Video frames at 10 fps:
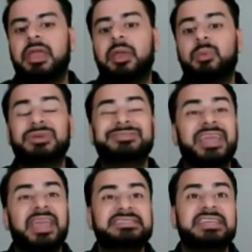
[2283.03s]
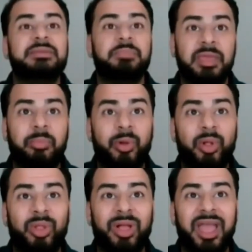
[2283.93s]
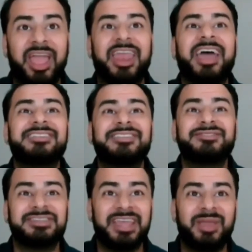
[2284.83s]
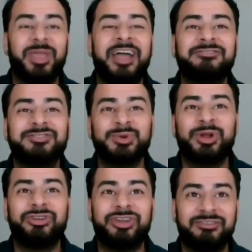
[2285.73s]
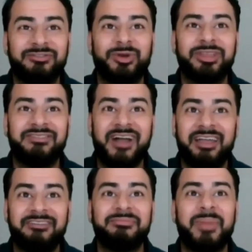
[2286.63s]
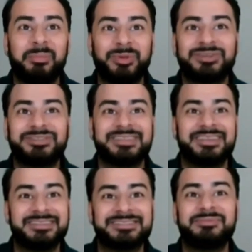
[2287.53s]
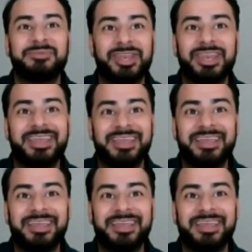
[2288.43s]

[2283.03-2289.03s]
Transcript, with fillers: it was eighteen people. And as of today, we have two hundred forty-five members in this community.